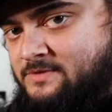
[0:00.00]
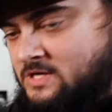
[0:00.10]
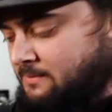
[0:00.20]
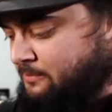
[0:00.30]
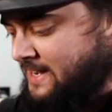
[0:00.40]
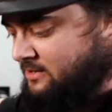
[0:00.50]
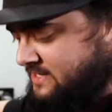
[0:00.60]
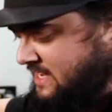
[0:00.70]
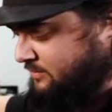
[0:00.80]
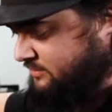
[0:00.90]
A couple power
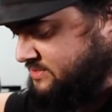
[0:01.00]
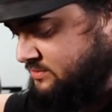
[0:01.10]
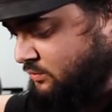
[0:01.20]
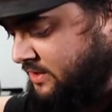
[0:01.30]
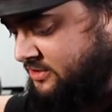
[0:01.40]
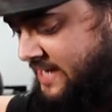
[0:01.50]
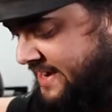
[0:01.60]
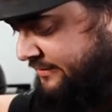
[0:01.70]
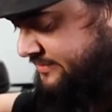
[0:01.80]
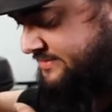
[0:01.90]
cables, one
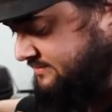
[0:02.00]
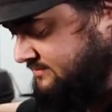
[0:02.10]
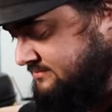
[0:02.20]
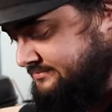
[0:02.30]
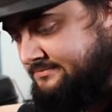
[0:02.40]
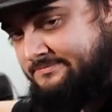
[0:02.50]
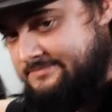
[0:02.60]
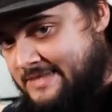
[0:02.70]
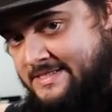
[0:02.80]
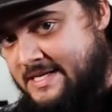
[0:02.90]
ground.
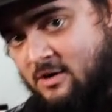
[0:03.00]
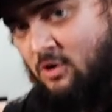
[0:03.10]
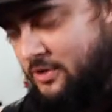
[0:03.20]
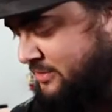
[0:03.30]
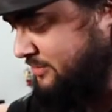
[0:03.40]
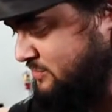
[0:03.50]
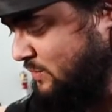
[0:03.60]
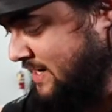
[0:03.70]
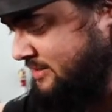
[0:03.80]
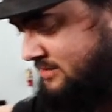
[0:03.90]
That's it. All you do is
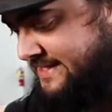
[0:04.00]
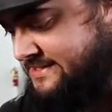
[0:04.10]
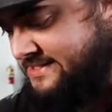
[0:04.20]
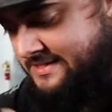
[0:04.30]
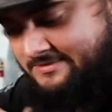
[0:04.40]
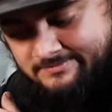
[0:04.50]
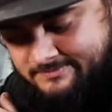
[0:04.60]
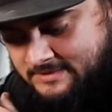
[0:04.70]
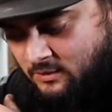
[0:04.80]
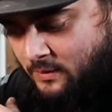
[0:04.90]
wire your lights in,
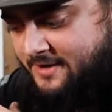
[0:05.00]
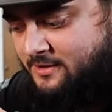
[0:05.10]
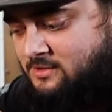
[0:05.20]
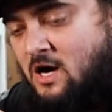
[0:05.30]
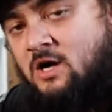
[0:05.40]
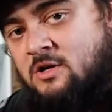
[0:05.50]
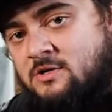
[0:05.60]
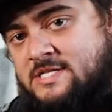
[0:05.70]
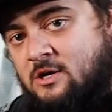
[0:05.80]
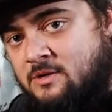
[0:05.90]
wire your
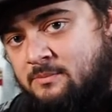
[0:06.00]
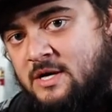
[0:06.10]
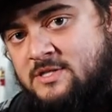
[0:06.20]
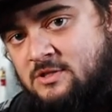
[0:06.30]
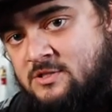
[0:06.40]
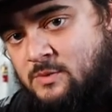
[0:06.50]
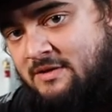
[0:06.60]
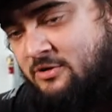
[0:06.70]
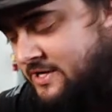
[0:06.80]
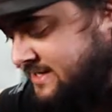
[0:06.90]
lockers, air compressors,
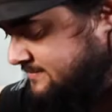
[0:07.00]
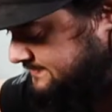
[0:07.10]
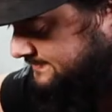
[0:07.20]
whatever you need.